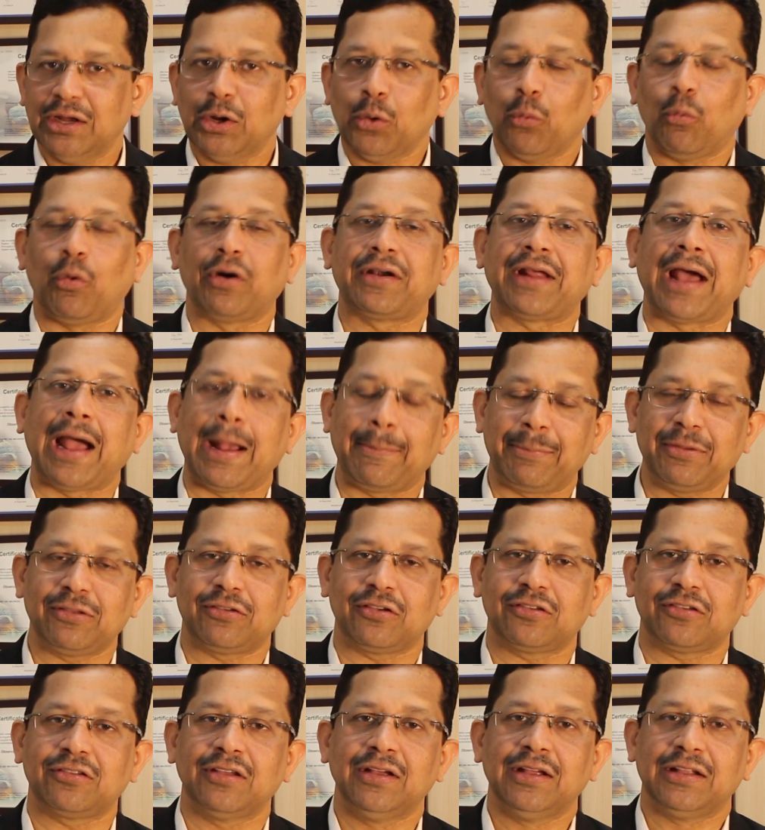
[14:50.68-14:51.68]
What happens
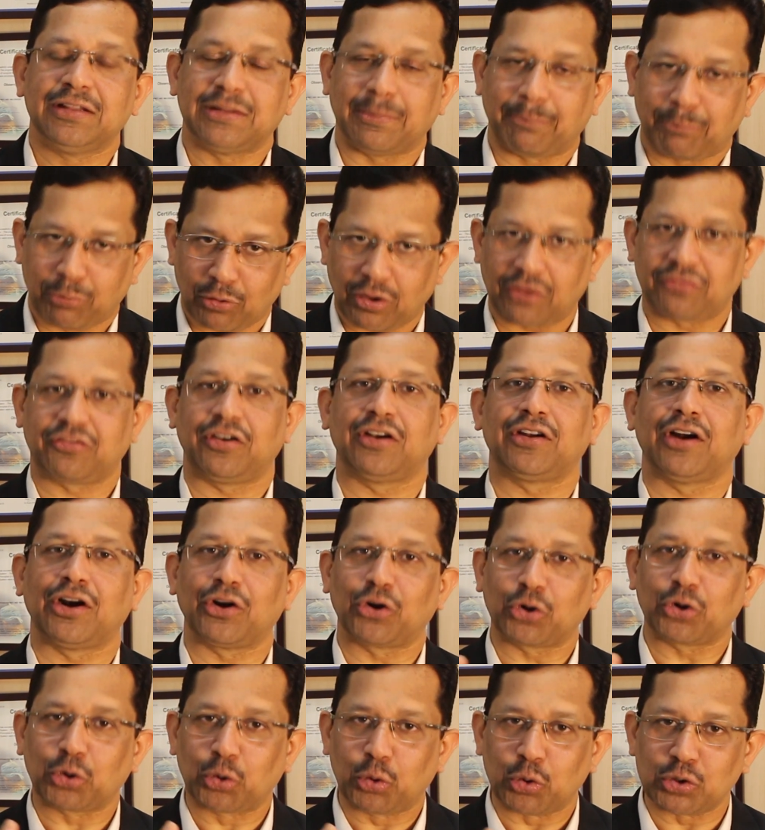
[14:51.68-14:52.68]
is the prostate
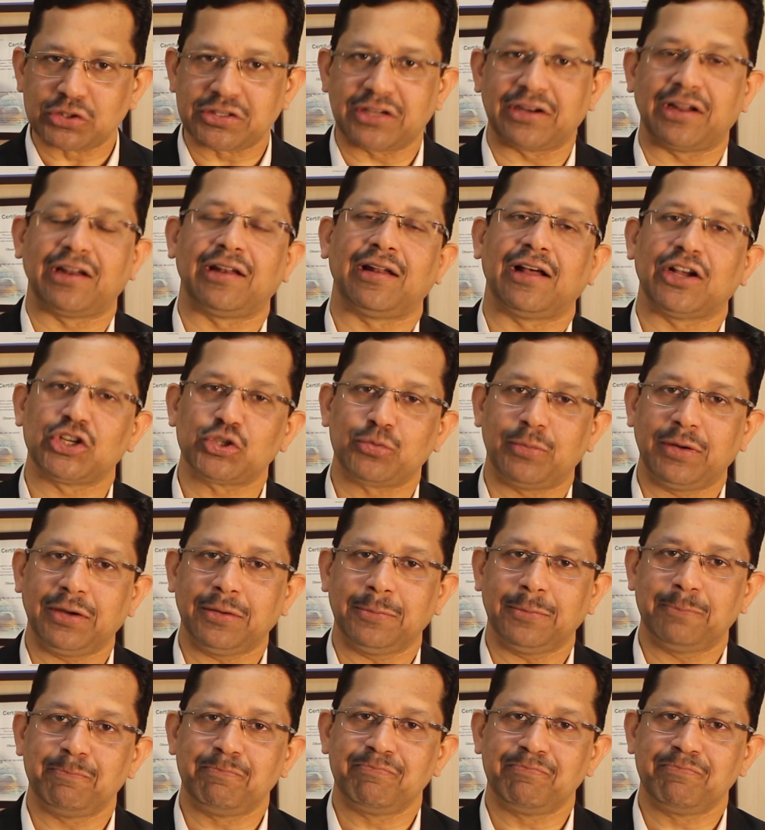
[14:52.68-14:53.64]
undergoes an enlargement,